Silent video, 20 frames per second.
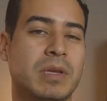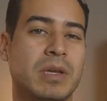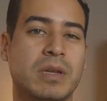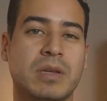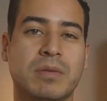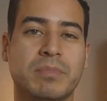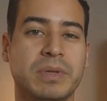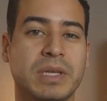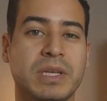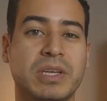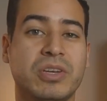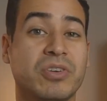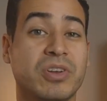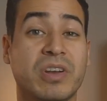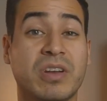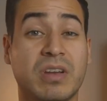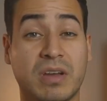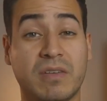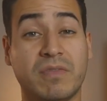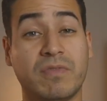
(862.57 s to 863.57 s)
gonna be good
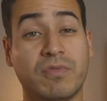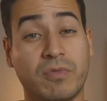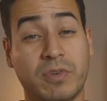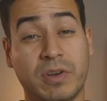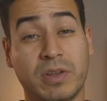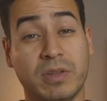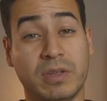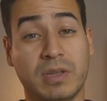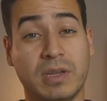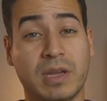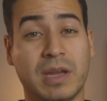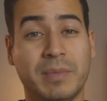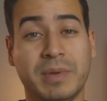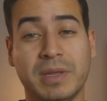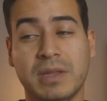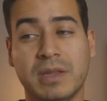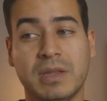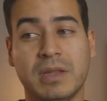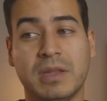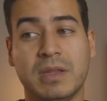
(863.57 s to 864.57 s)
enough, really. I
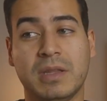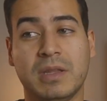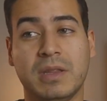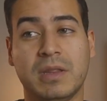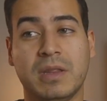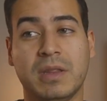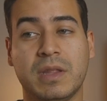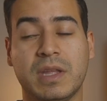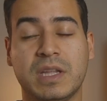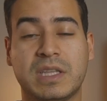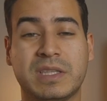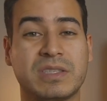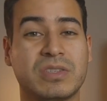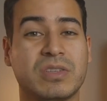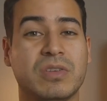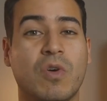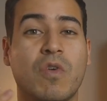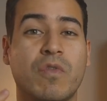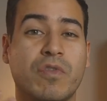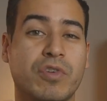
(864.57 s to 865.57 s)
mean,
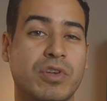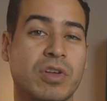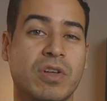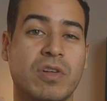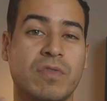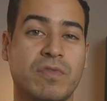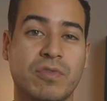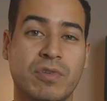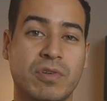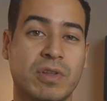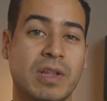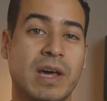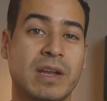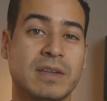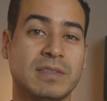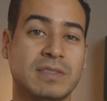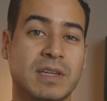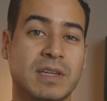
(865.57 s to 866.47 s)
it's overkill for a lot of